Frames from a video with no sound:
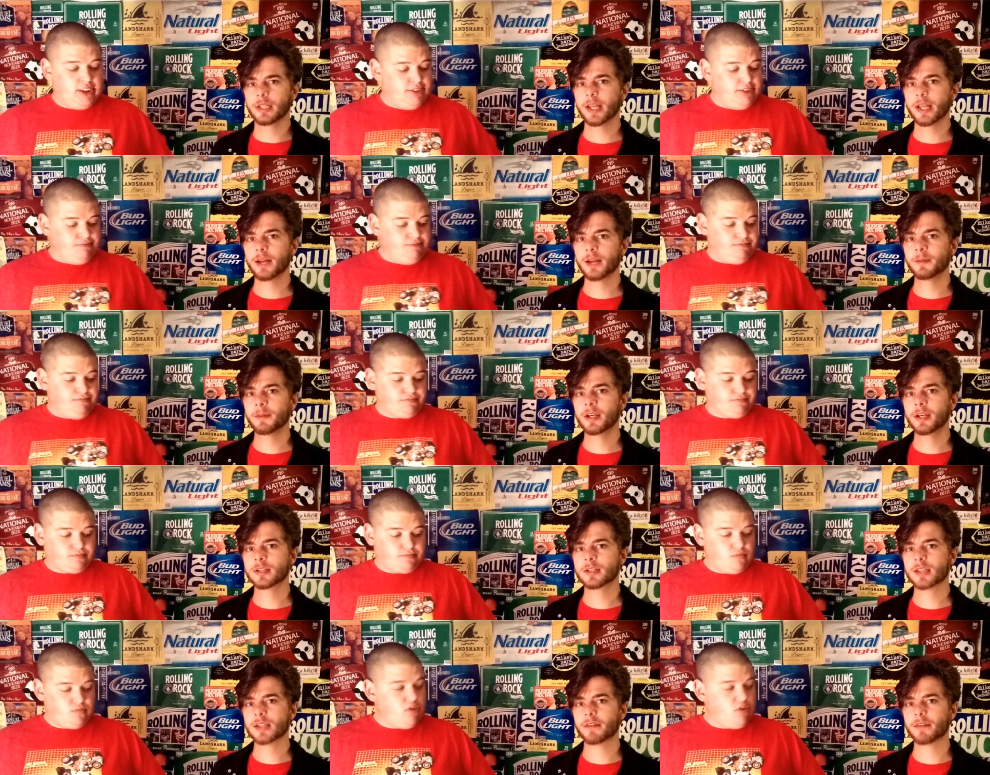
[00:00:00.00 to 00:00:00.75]
Speaker 1: Yeah, I
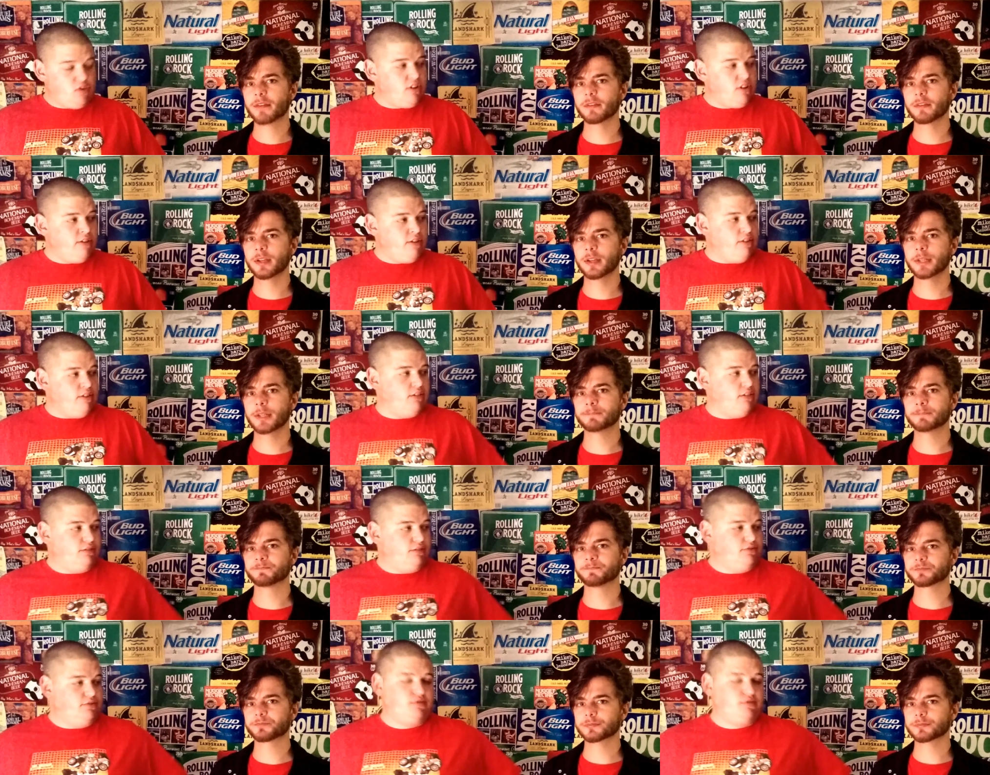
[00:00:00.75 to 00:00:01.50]
mean it's
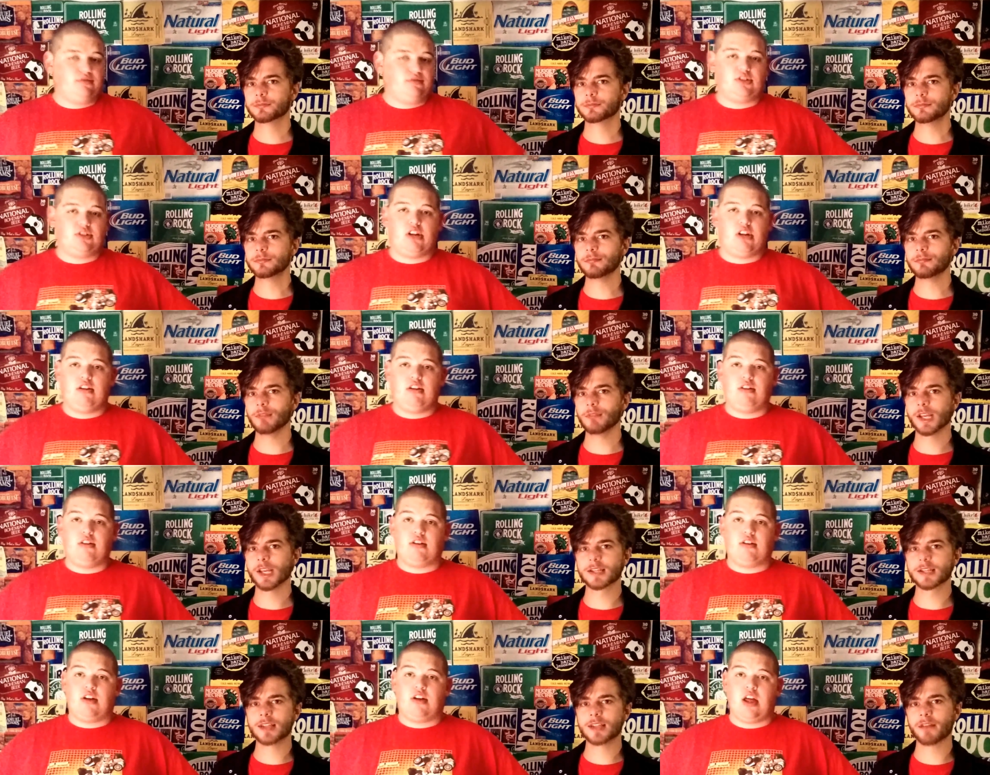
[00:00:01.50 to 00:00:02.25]
definitely
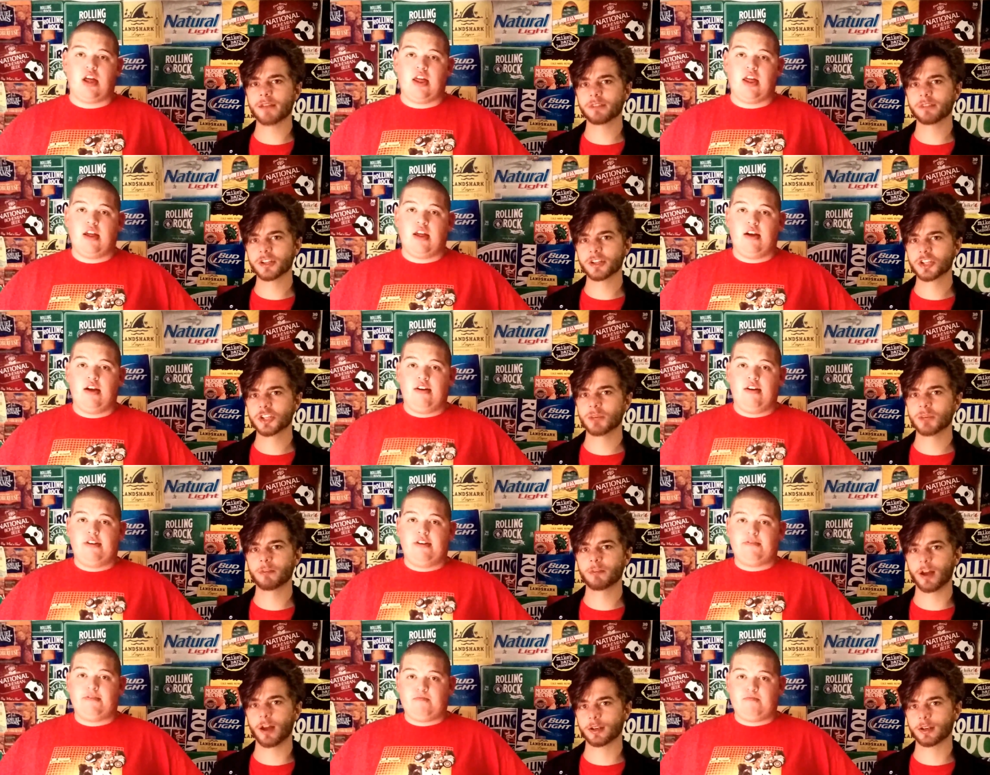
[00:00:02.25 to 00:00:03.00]
it's definitely
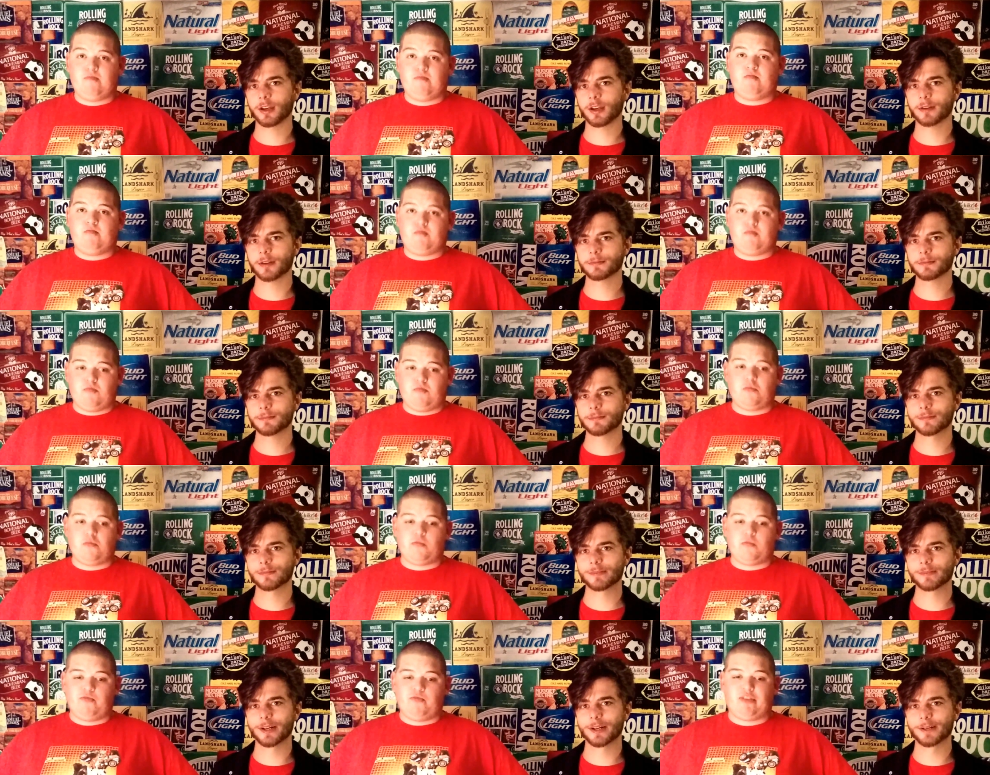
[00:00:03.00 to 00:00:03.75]
cheap vodka.
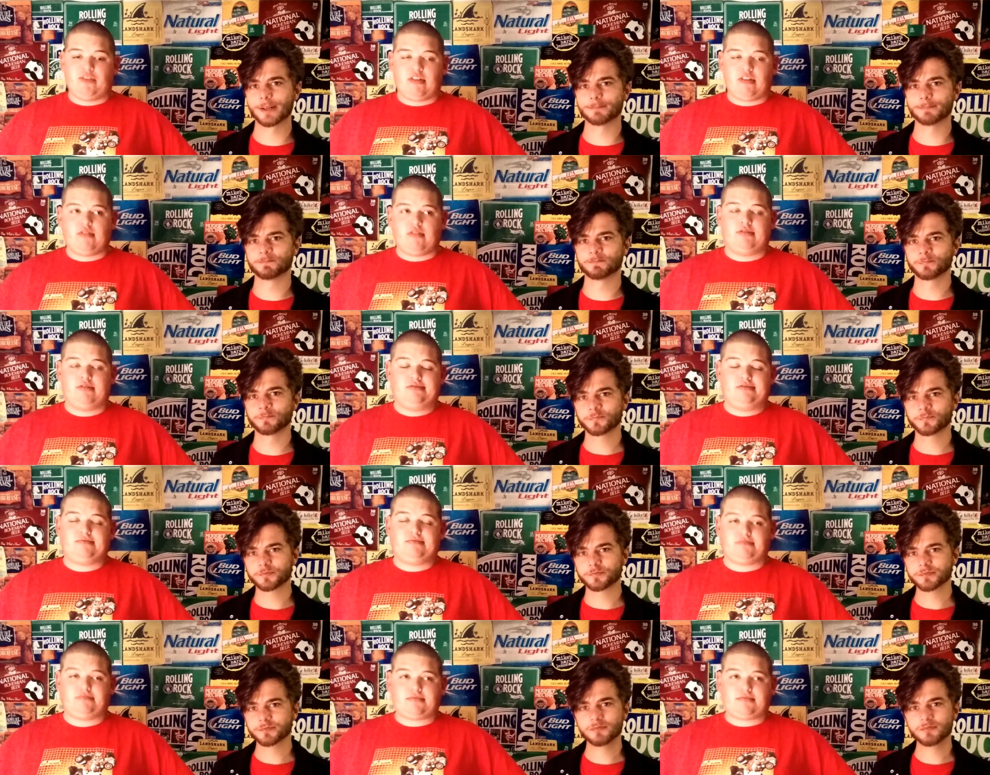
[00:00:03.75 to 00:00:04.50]
Mm -hmm. um,
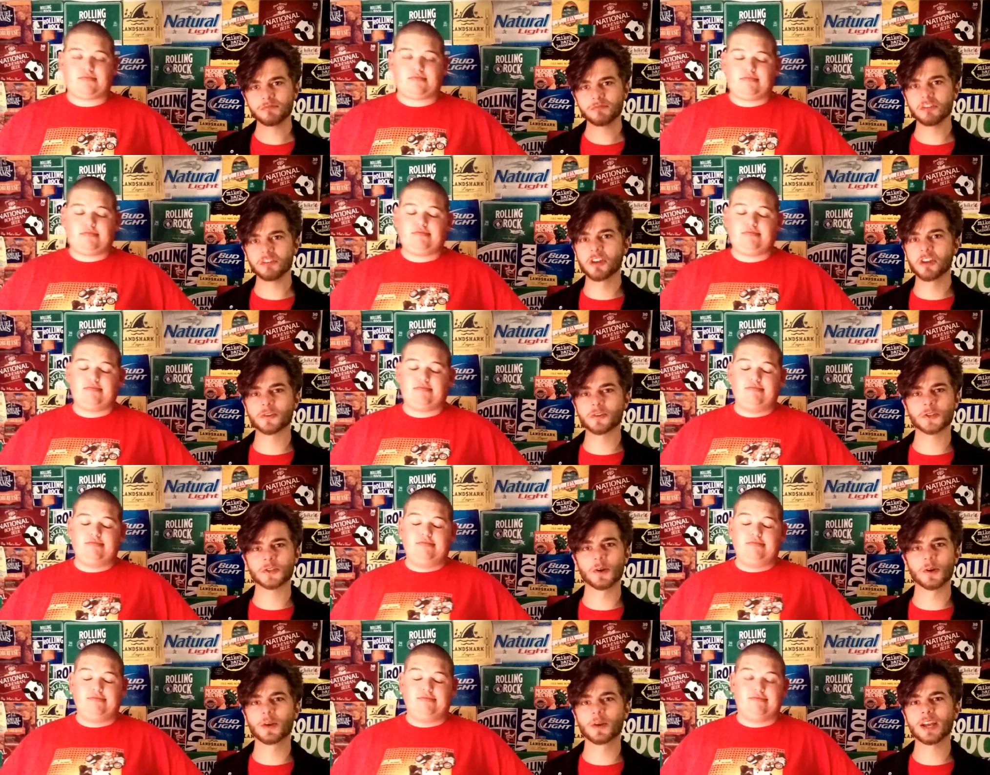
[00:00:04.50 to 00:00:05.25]

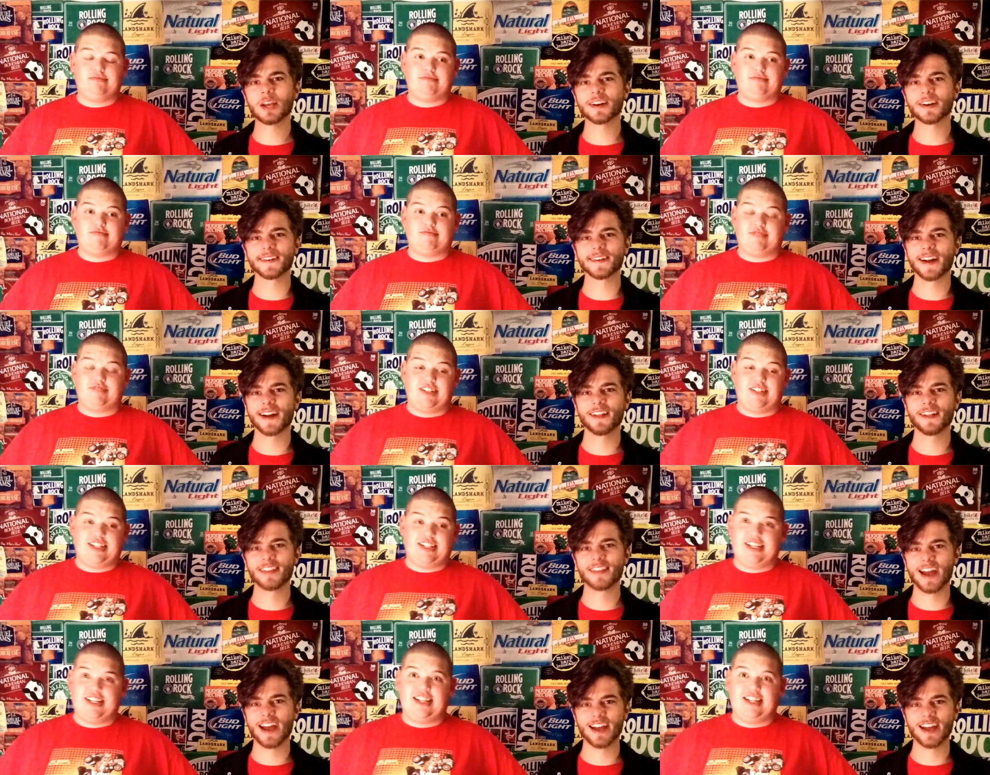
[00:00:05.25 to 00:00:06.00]
there's no getting
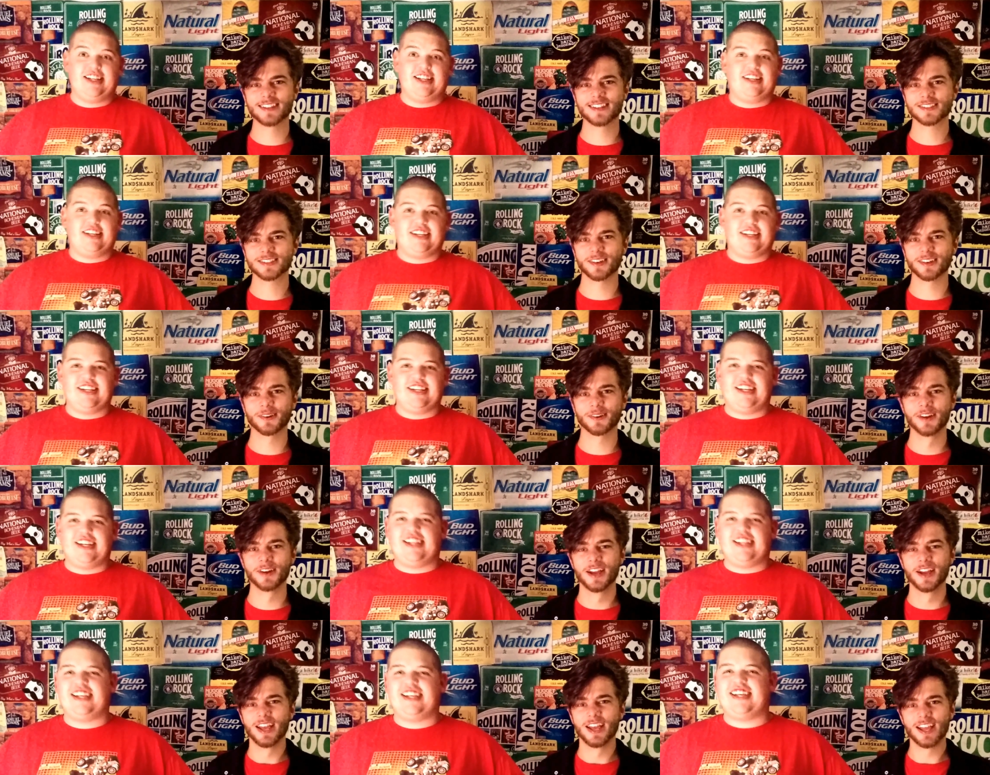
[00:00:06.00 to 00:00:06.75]
around that.
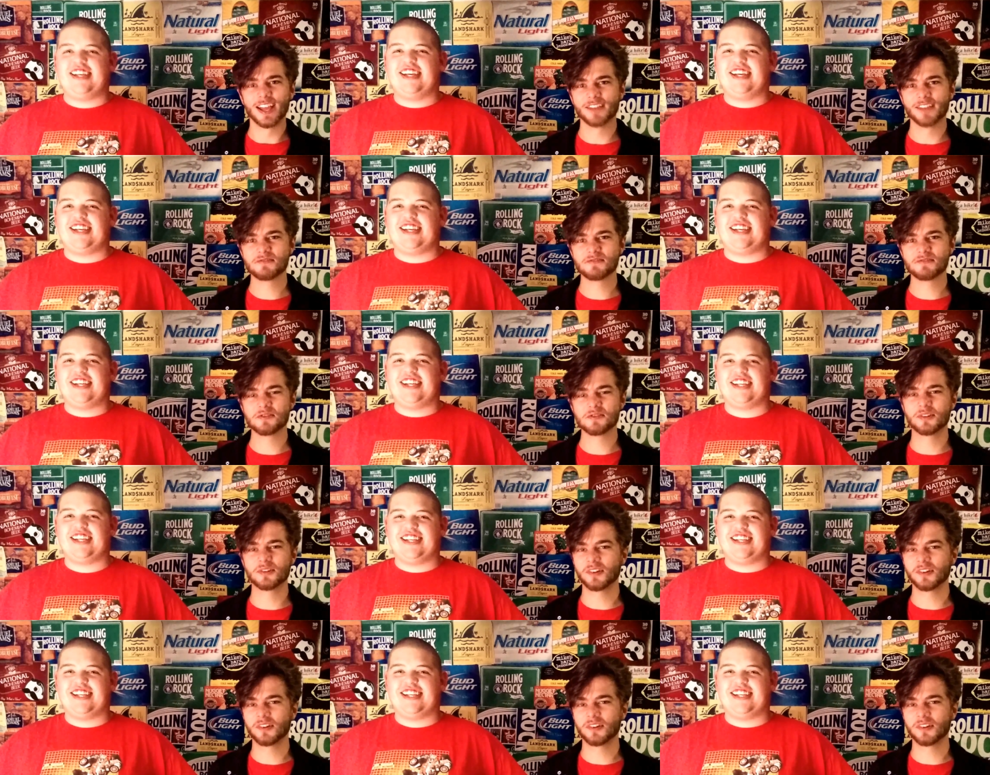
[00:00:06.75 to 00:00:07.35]
So if you